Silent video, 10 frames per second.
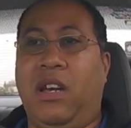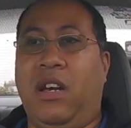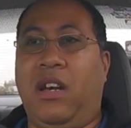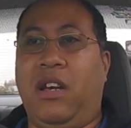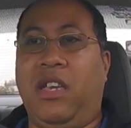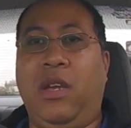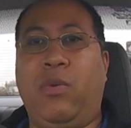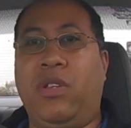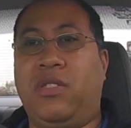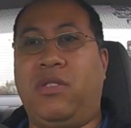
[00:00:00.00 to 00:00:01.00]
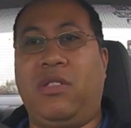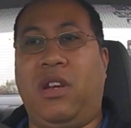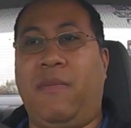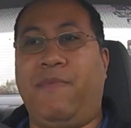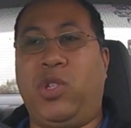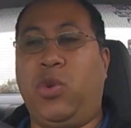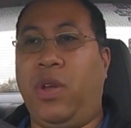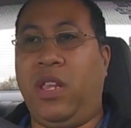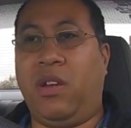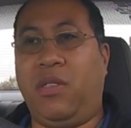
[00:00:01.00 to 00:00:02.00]
Uh, he was um,
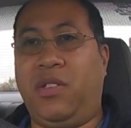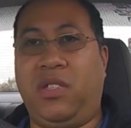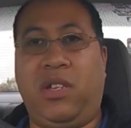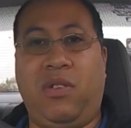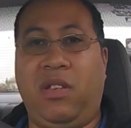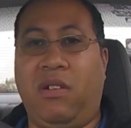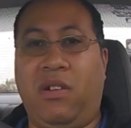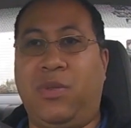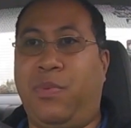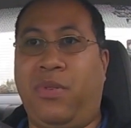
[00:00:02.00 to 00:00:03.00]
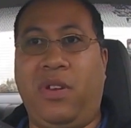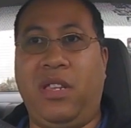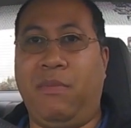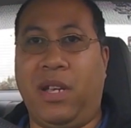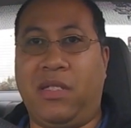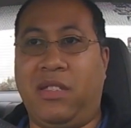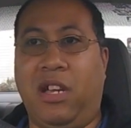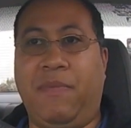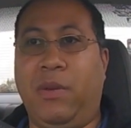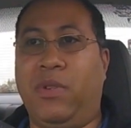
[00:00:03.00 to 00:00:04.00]
treating all these security guards pretty messed
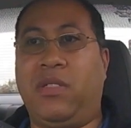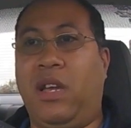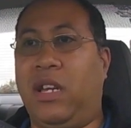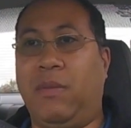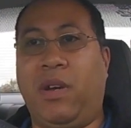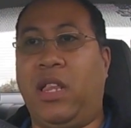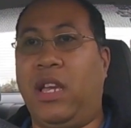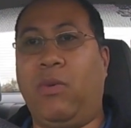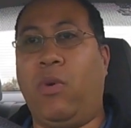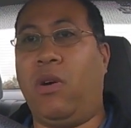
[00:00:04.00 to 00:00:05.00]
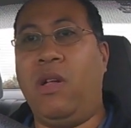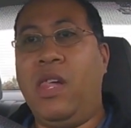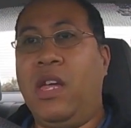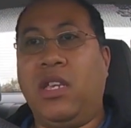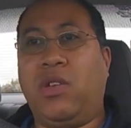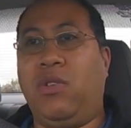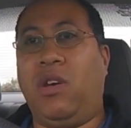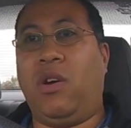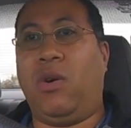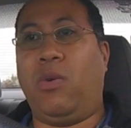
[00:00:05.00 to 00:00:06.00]
up. He was talking about like, well, you
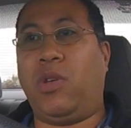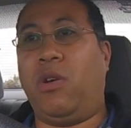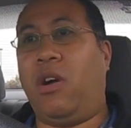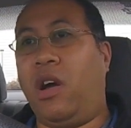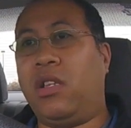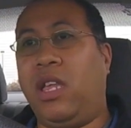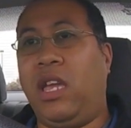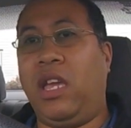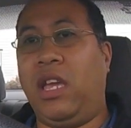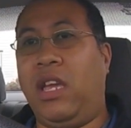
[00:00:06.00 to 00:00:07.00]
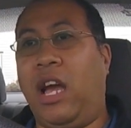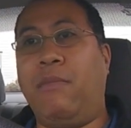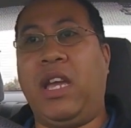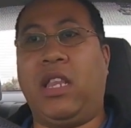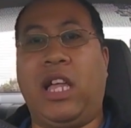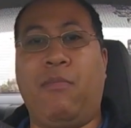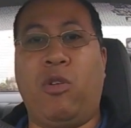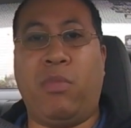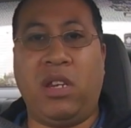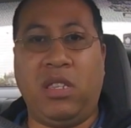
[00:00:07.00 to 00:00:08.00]
know, you're ugly. I make a lot
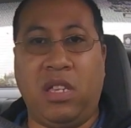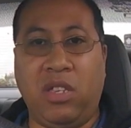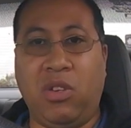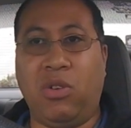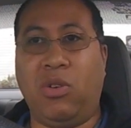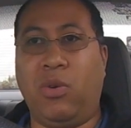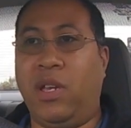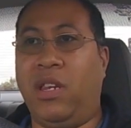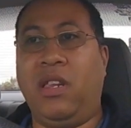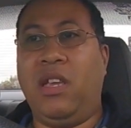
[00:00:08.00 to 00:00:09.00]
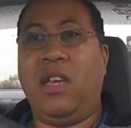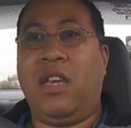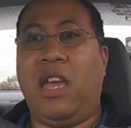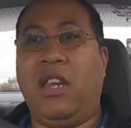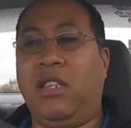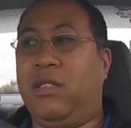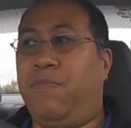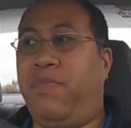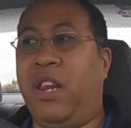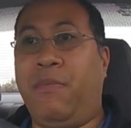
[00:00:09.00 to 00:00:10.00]
more money than you, and and
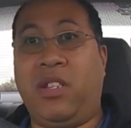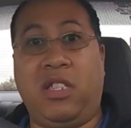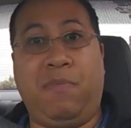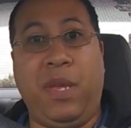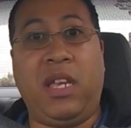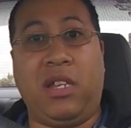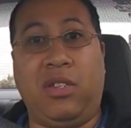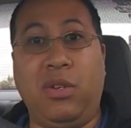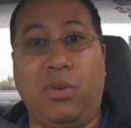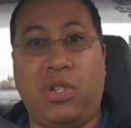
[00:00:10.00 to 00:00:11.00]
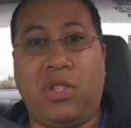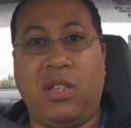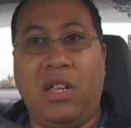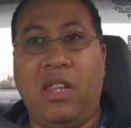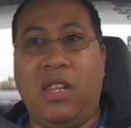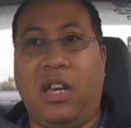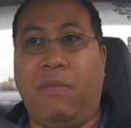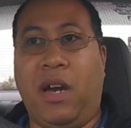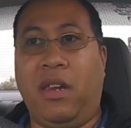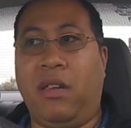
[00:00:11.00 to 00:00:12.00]
pretty much just being a douche
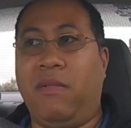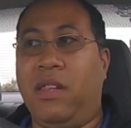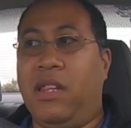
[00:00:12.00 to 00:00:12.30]
about it.